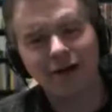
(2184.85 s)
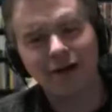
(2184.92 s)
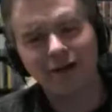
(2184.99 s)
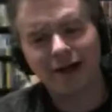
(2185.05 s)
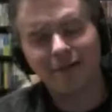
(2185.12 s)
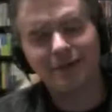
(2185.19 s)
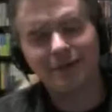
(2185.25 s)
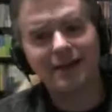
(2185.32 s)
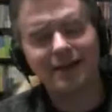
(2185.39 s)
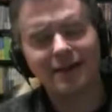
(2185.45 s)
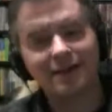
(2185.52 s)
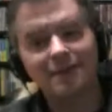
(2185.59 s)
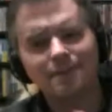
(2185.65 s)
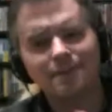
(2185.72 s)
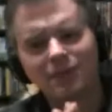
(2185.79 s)
I
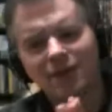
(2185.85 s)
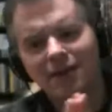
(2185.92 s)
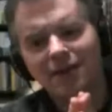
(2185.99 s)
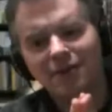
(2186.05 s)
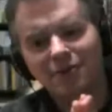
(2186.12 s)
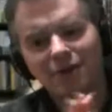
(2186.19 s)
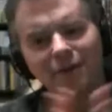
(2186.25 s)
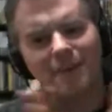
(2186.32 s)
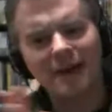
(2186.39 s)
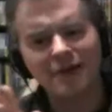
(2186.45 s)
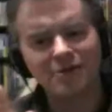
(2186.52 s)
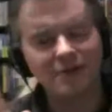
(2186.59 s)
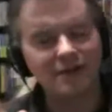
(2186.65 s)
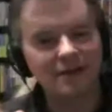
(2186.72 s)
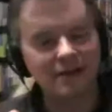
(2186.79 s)
mean, so
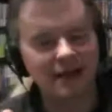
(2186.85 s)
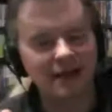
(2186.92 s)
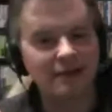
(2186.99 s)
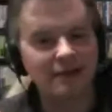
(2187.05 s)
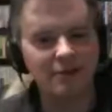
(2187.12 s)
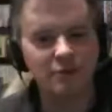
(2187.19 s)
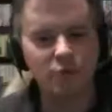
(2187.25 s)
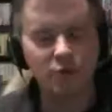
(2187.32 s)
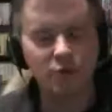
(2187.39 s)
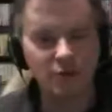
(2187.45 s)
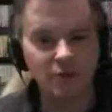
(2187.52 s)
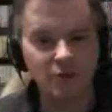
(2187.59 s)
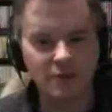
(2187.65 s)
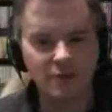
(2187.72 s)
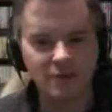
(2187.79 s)
imagine like this world,
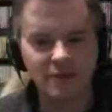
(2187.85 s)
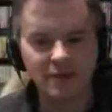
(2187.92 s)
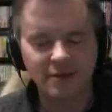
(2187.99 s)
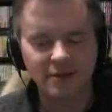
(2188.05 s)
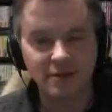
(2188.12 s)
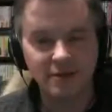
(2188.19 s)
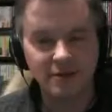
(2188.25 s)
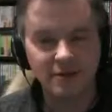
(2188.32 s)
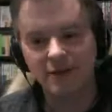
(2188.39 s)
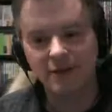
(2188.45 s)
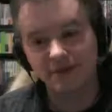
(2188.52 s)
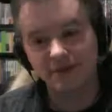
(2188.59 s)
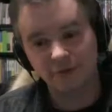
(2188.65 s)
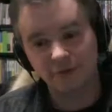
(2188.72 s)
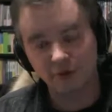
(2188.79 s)
and this is
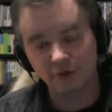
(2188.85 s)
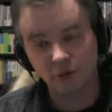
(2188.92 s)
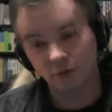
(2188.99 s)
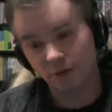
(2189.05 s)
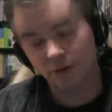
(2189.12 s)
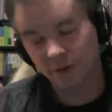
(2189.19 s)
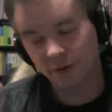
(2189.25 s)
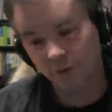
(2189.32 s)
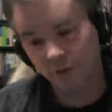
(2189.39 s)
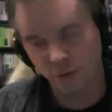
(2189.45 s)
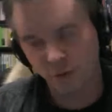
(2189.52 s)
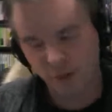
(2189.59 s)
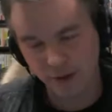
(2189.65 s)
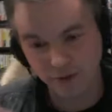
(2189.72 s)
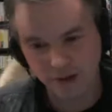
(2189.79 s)
the real world. This is the world we
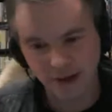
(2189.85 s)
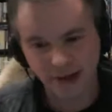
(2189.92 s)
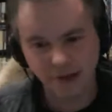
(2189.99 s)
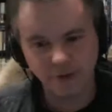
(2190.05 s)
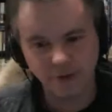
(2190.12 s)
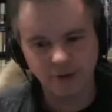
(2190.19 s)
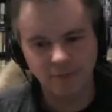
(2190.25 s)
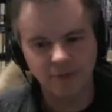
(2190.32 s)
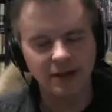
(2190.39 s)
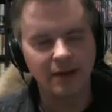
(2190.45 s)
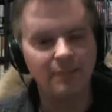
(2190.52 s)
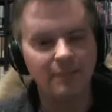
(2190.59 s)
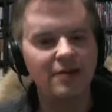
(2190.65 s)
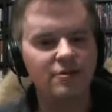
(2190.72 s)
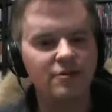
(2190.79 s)
live in, actually. But
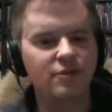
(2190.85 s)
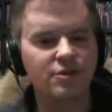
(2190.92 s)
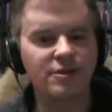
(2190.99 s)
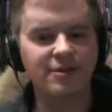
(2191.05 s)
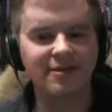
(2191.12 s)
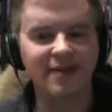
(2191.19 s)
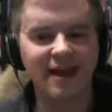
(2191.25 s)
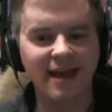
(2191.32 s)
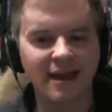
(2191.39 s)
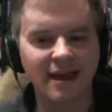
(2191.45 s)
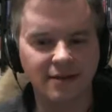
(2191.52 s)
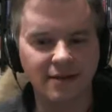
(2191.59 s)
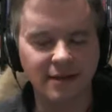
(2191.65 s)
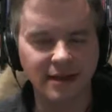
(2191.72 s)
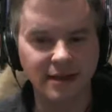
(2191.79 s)
imagine what she's saying
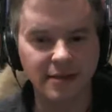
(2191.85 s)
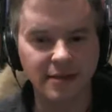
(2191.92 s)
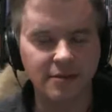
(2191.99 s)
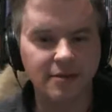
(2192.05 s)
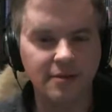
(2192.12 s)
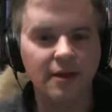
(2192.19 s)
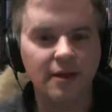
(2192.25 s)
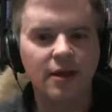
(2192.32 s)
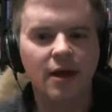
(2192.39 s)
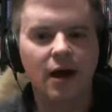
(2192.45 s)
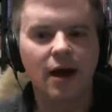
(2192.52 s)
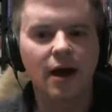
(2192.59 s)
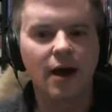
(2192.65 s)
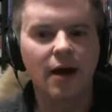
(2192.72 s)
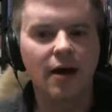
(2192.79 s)
to these
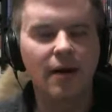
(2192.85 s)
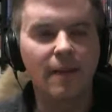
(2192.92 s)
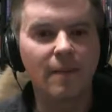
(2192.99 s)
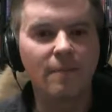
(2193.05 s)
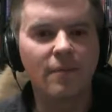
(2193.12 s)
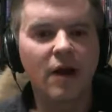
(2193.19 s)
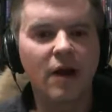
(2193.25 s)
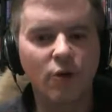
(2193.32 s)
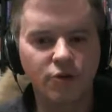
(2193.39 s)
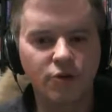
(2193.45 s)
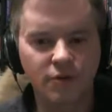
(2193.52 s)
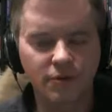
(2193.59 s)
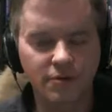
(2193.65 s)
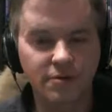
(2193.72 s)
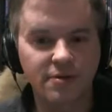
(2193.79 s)

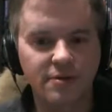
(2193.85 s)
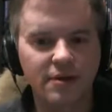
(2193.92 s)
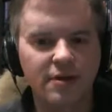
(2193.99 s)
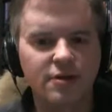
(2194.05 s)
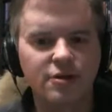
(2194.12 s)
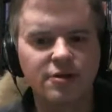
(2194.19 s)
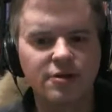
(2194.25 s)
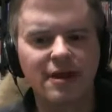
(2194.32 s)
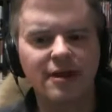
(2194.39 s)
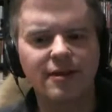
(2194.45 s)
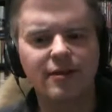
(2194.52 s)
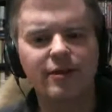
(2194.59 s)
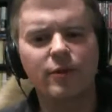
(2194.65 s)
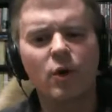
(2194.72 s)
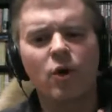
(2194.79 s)
cultures. She's saying to
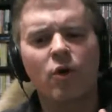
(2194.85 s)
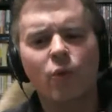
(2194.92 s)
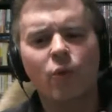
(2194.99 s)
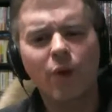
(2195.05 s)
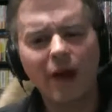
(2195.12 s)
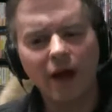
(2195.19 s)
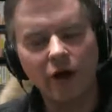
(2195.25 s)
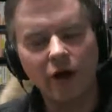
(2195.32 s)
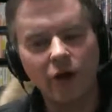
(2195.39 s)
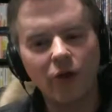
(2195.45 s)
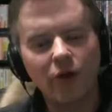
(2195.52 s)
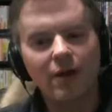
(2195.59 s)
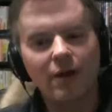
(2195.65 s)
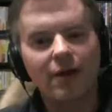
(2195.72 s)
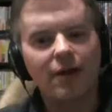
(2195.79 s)
them, well,
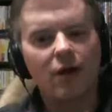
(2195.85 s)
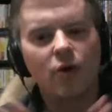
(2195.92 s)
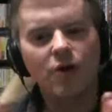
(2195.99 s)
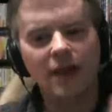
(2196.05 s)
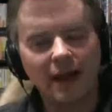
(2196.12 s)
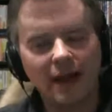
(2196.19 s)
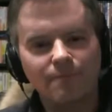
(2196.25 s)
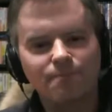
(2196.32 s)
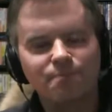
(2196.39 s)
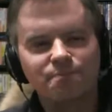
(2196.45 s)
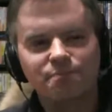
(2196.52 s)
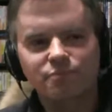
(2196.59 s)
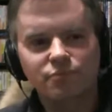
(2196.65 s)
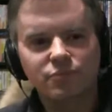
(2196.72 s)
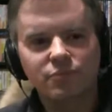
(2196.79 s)
okay,
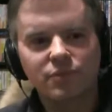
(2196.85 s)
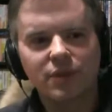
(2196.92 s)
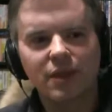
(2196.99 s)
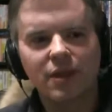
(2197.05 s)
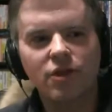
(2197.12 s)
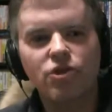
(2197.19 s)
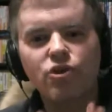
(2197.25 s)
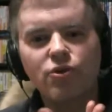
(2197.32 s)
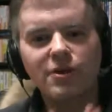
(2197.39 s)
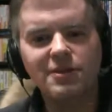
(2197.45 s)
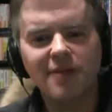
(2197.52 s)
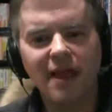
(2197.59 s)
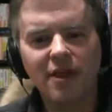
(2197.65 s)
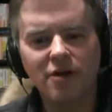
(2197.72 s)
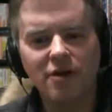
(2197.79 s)
you can
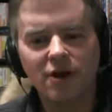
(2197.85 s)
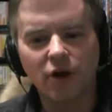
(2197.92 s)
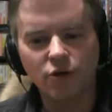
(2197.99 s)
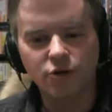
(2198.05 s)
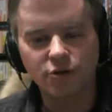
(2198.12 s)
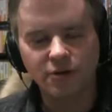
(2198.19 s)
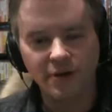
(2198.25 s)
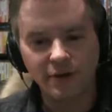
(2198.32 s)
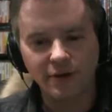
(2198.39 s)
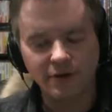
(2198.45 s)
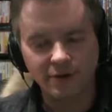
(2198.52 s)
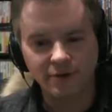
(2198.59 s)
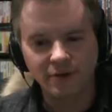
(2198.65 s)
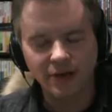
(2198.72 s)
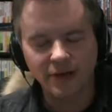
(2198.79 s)
take your culture
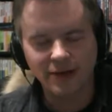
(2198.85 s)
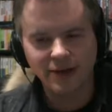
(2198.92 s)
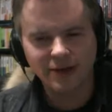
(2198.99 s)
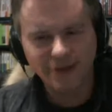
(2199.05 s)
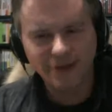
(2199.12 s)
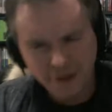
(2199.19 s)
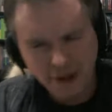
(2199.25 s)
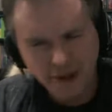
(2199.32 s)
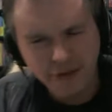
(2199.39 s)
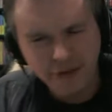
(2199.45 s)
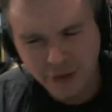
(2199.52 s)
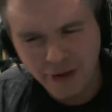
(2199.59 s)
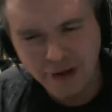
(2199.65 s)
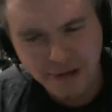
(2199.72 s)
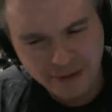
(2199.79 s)
seriously, as
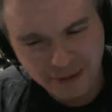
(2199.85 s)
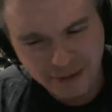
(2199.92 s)
long as you